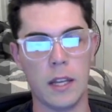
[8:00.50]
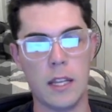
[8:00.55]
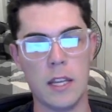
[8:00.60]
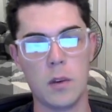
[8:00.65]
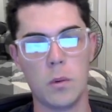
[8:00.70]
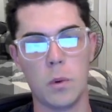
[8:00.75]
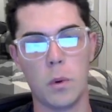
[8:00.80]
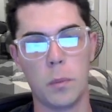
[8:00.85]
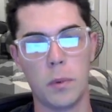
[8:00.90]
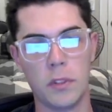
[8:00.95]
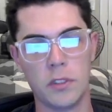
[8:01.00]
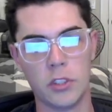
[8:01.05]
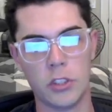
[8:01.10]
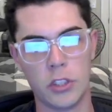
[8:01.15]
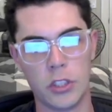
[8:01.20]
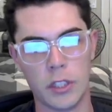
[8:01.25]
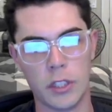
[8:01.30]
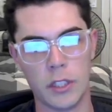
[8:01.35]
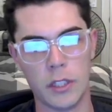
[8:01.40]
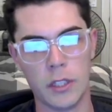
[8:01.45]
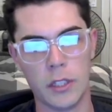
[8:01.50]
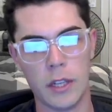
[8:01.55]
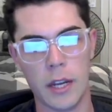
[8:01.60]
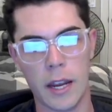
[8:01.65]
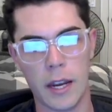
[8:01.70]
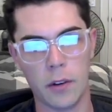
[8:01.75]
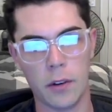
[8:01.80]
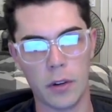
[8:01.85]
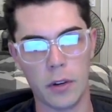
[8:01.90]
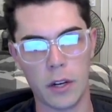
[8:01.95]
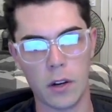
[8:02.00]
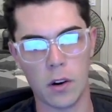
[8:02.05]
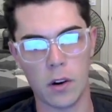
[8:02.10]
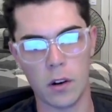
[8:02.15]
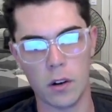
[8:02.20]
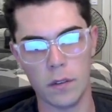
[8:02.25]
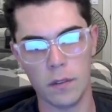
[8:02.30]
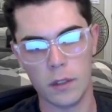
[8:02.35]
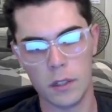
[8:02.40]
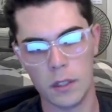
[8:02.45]
equal precision and
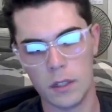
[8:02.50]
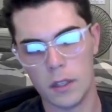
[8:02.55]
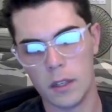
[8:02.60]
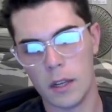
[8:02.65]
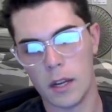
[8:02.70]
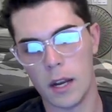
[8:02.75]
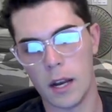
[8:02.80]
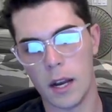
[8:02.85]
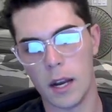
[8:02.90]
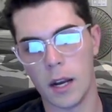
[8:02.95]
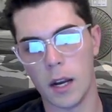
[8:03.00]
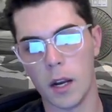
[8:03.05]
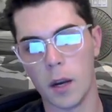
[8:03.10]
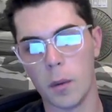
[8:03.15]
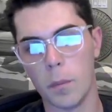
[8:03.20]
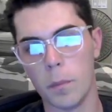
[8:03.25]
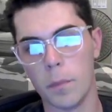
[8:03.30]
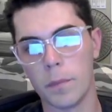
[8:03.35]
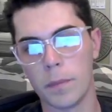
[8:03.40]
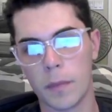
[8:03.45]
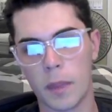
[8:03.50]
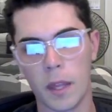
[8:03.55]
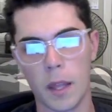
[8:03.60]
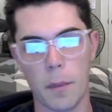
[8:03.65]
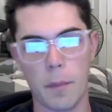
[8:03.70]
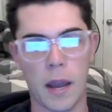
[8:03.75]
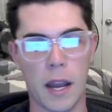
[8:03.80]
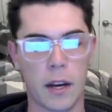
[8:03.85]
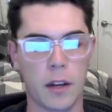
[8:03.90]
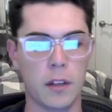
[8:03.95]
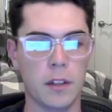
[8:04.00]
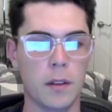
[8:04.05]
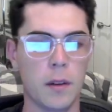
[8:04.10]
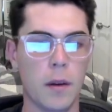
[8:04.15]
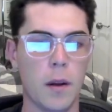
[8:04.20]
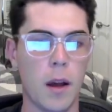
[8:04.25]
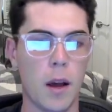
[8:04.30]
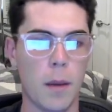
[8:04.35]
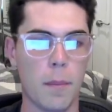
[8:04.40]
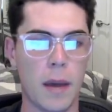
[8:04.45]
recall, a
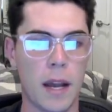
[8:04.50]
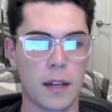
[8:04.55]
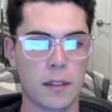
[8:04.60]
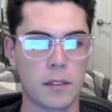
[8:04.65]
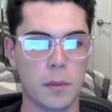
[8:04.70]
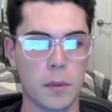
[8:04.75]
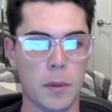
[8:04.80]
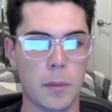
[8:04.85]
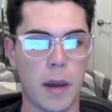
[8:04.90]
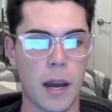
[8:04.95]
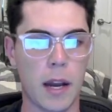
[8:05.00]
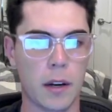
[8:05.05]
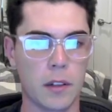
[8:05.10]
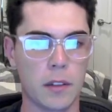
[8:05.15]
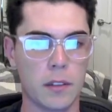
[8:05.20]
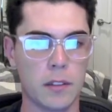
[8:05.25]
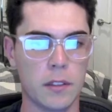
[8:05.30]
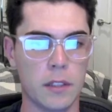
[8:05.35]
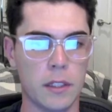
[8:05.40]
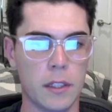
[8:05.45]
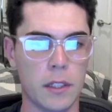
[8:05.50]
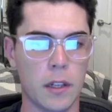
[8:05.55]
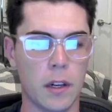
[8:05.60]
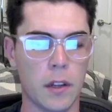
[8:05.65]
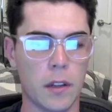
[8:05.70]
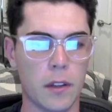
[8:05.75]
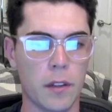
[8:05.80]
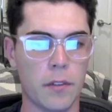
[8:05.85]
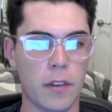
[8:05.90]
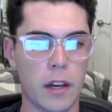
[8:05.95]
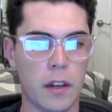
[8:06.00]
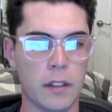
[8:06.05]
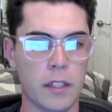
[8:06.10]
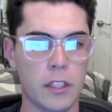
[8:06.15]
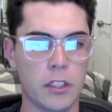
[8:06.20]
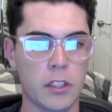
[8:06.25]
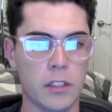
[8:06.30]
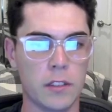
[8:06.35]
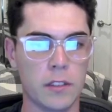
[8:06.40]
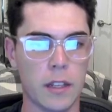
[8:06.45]
maximum accuracy on the
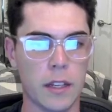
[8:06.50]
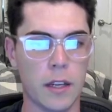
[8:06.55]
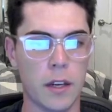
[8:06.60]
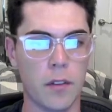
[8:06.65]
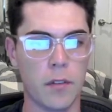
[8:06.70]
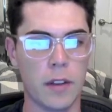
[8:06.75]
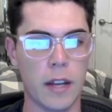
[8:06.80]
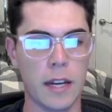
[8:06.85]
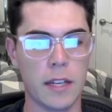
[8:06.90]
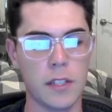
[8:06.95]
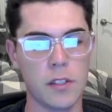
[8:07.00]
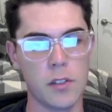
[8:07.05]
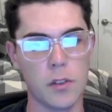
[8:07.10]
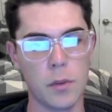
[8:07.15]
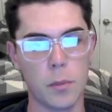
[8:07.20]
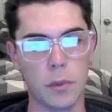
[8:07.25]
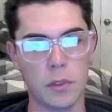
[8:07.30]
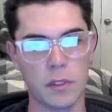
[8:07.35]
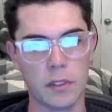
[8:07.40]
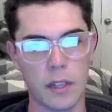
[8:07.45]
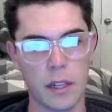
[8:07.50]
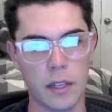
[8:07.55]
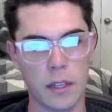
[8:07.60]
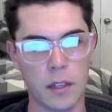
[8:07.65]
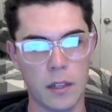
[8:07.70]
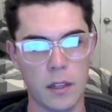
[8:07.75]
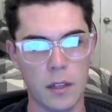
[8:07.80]
validation set of 92%,